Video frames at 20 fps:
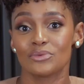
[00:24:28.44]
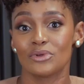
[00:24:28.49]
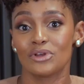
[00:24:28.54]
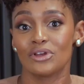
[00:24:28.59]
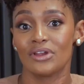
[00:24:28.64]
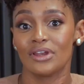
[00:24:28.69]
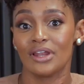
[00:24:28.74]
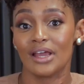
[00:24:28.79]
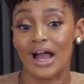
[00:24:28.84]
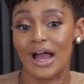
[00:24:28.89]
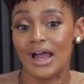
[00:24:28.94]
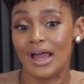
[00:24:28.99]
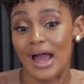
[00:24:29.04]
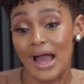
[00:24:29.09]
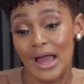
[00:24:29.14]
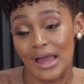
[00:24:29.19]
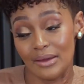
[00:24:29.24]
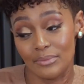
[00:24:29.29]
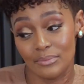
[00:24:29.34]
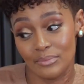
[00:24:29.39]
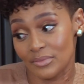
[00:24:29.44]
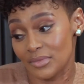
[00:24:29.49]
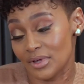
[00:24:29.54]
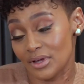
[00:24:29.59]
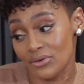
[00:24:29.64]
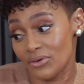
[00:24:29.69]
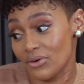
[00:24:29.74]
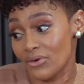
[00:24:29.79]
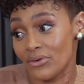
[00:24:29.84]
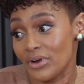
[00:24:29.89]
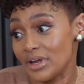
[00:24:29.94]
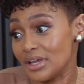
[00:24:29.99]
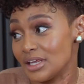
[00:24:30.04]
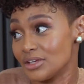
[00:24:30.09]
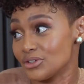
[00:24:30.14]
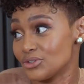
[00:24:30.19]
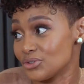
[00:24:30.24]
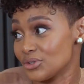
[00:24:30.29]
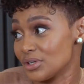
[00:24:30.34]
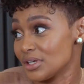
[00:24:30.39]
we're learning. I'm already
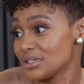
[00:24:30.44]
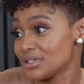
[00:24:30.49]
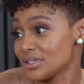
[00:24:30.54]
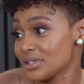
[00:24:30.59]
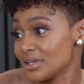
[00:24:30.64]
intrigued.